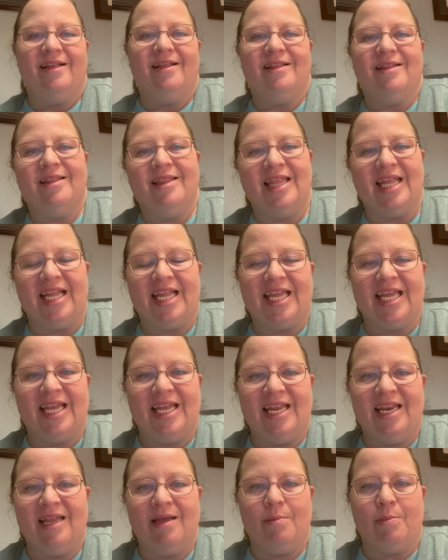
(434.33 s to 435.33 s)

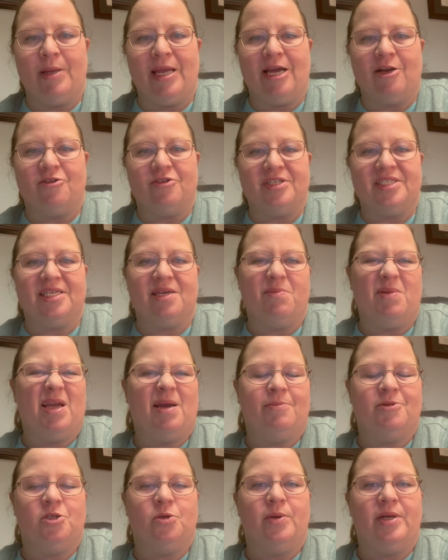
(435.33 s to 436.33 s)
Lincoln. Beatrice can be
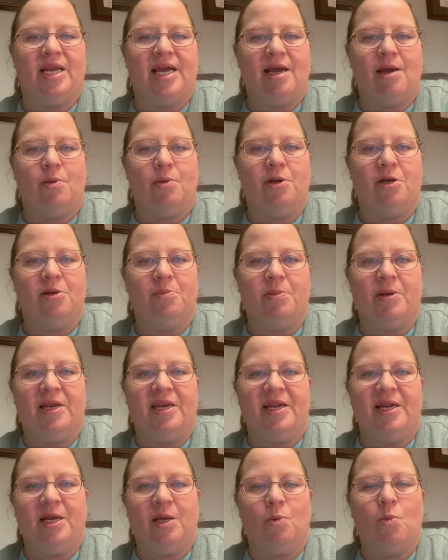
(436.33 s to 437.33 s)
up to an hour
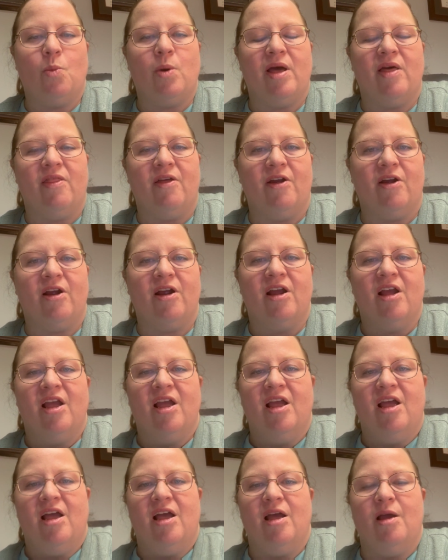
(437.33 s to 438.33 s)
depending on weather.
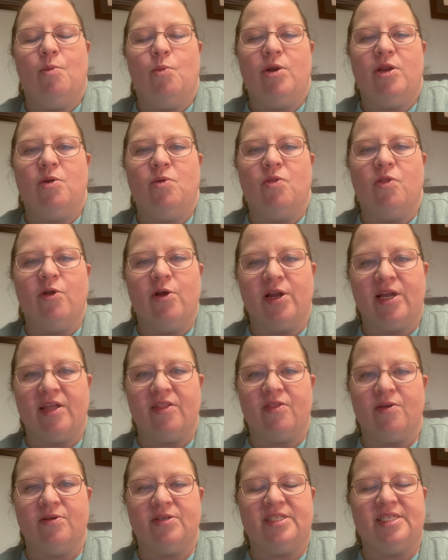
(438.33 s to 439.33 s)
When you look
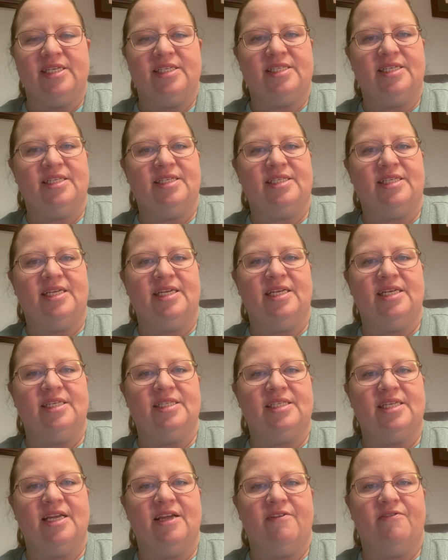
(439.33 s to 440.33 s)
at those
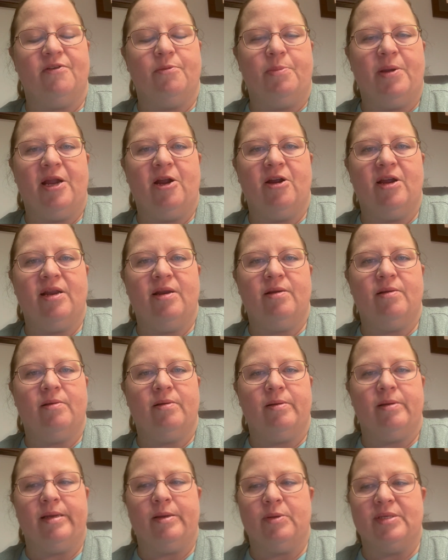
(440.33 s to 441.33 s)
distances, if a parent
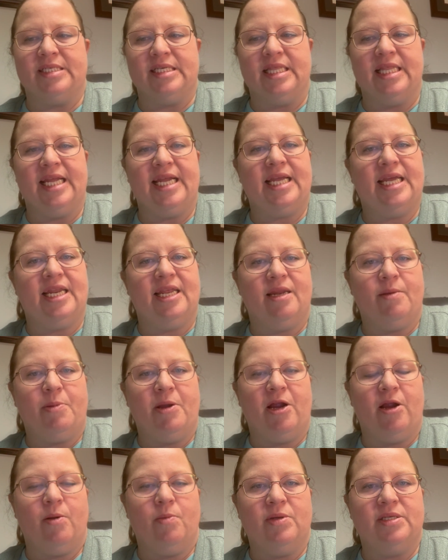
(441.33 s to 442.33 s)
was in Lincoln and a
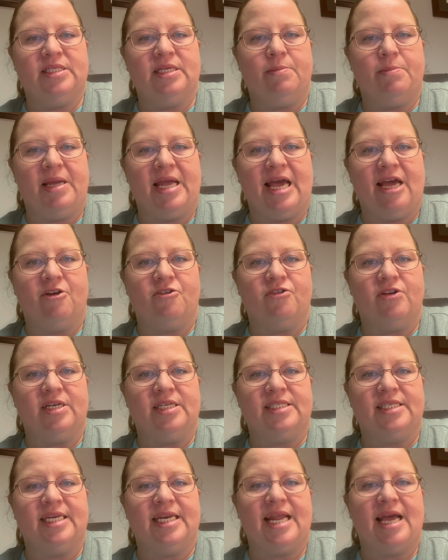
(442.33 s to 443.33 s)
parent was in
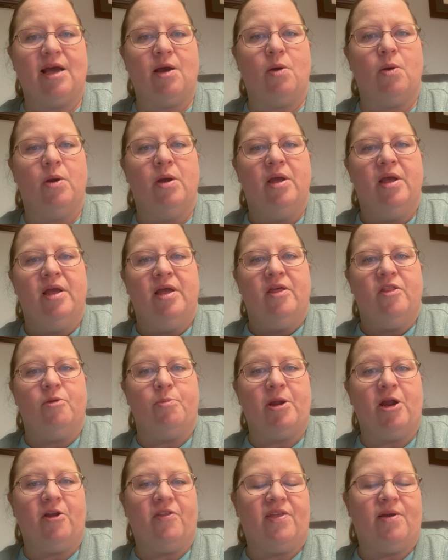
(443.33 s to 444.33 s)
Beatrice, and now the
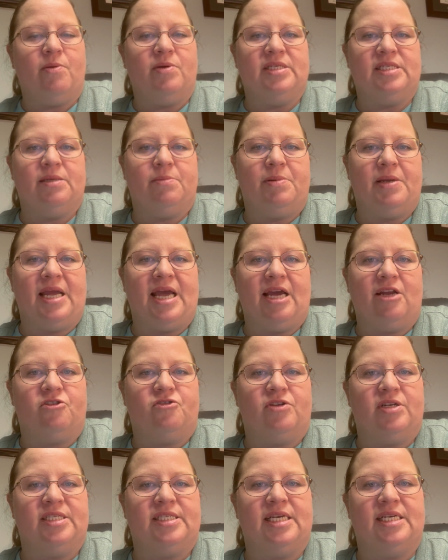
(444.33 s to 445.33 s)
parent that was in
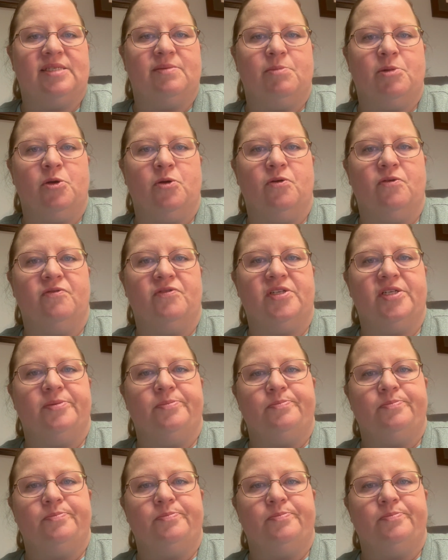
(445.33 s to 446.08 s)
Beatrice has moved